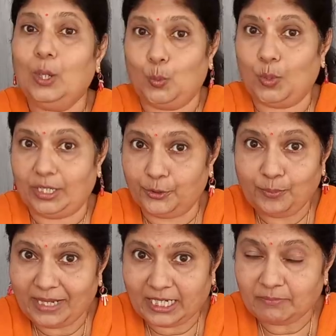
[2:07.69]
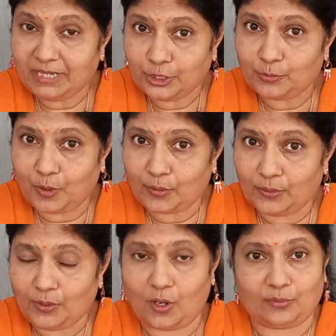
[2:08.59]
will you meet me tomorrow,
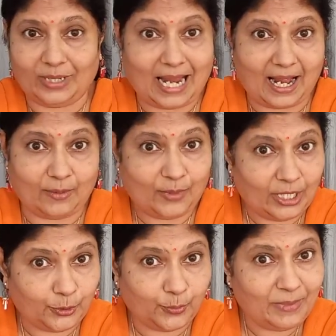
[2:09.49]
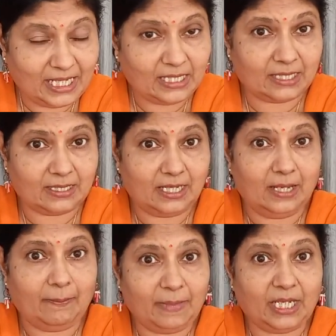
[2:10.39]
or will you meet
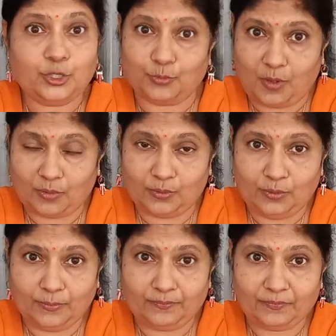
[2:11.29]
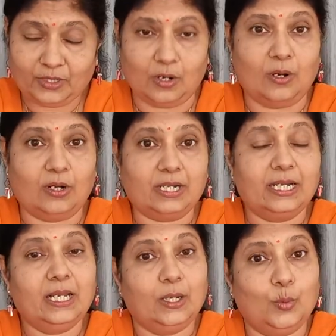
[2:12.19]
me tomorrow, or
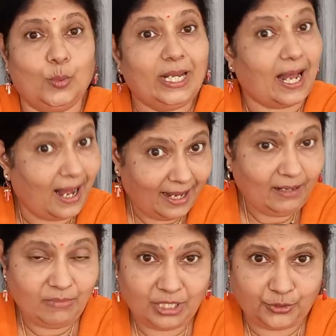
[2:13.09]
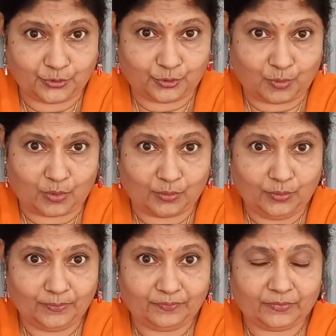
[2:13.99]
will I meet you tomorrow,
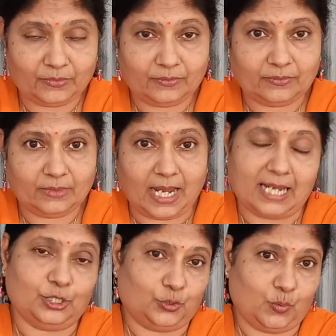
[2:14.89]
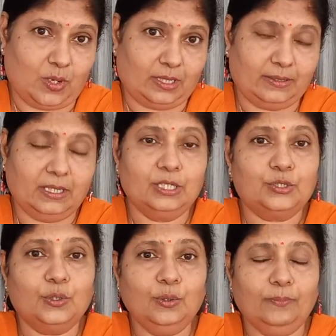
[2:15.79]
and so on.
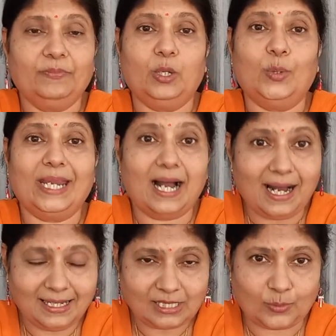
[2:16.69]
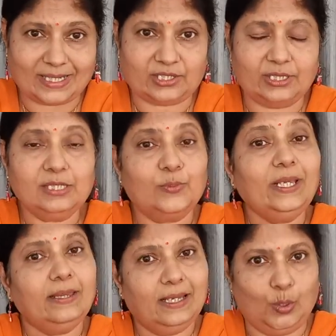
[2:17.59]
So we ask questions with
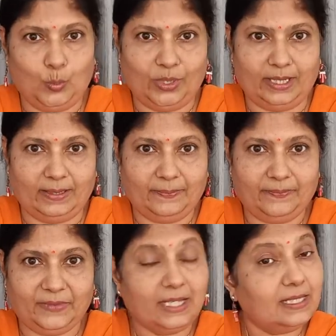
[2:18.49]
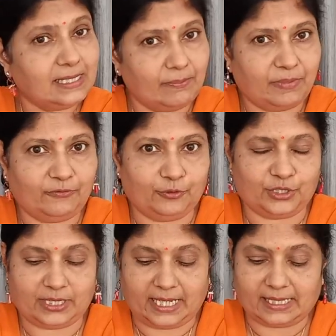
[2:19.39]
will in the simple future
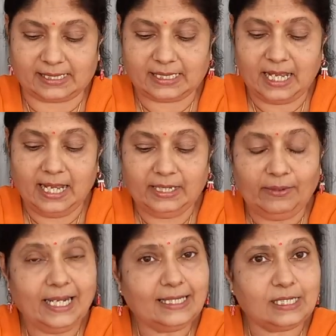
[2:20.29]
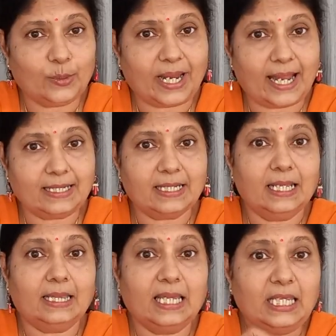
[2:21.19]
tense. Now let's look at
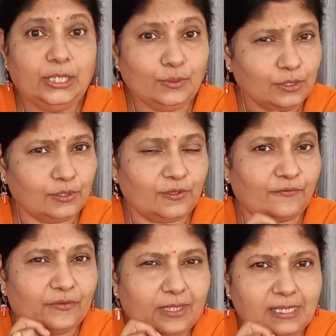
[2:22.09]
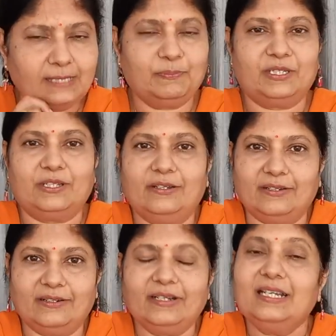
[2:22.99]
the uses of this
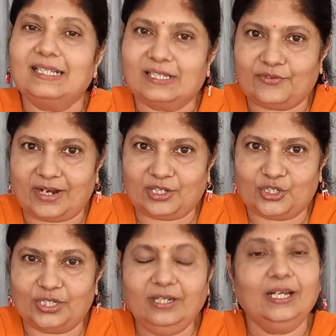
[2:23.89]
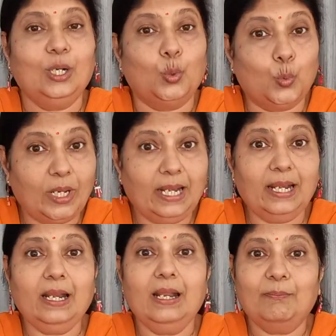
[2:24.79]
particular structure,
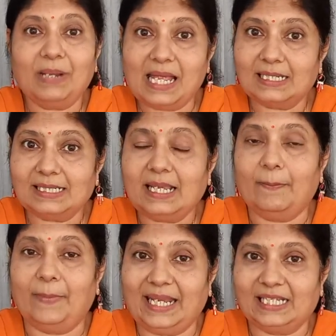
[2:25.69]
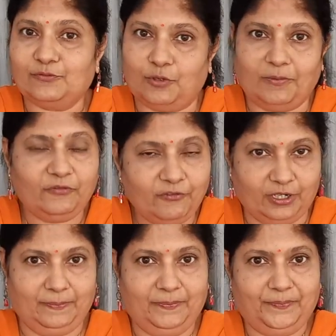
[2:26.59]
will plus base form of the
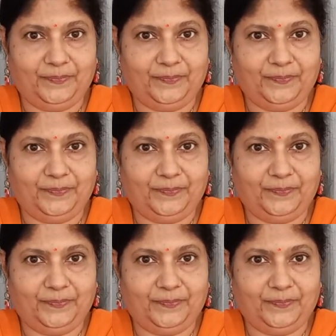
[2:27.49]
verb.